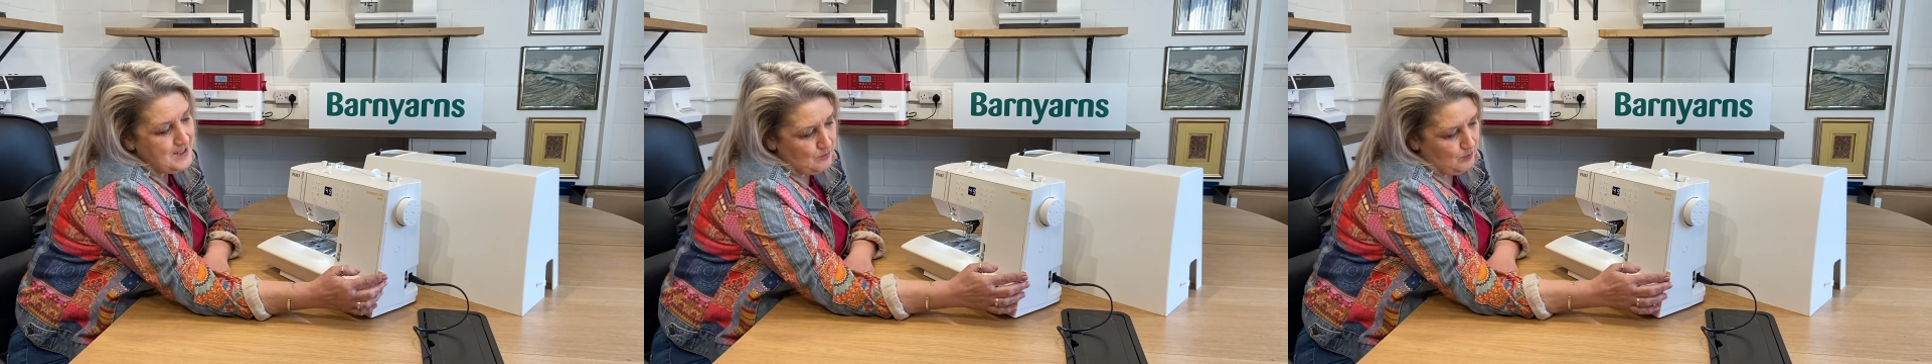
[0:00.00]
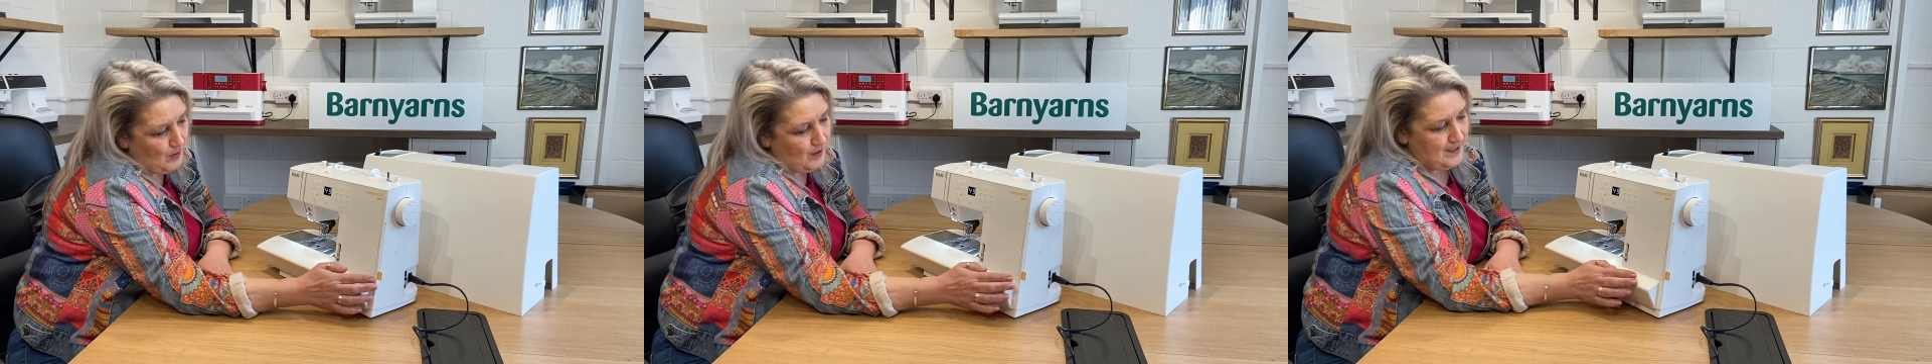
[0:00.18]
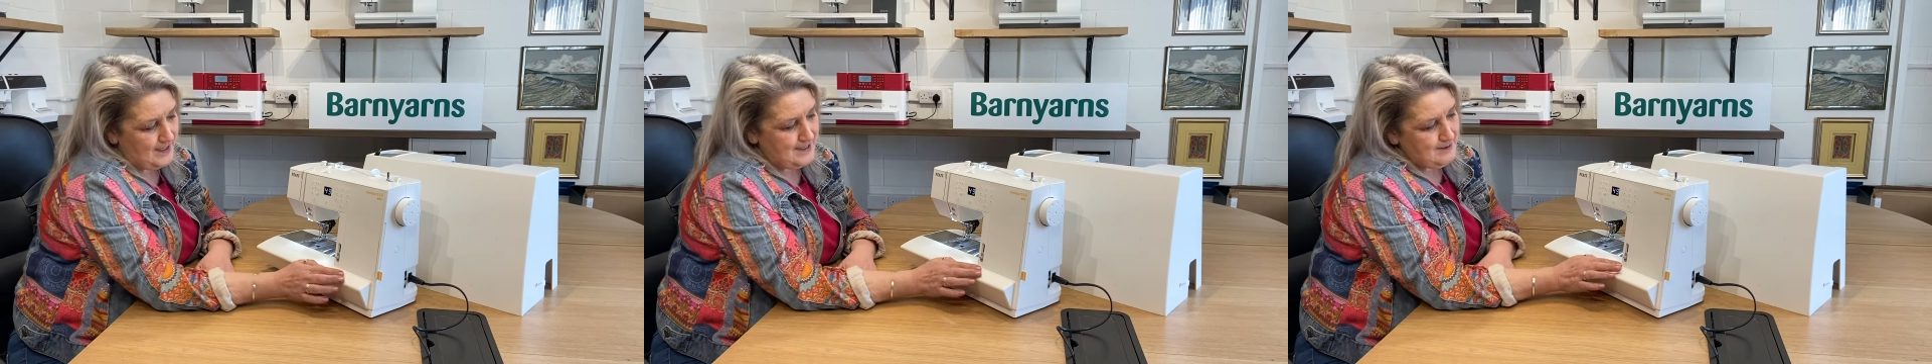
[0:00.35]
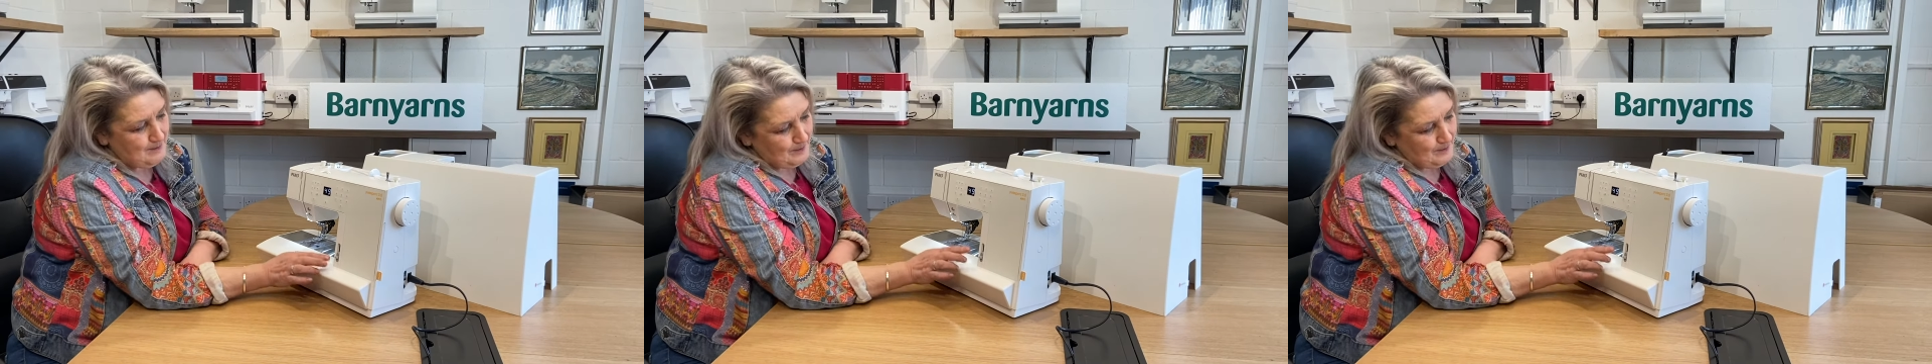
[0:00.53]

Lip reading: wide.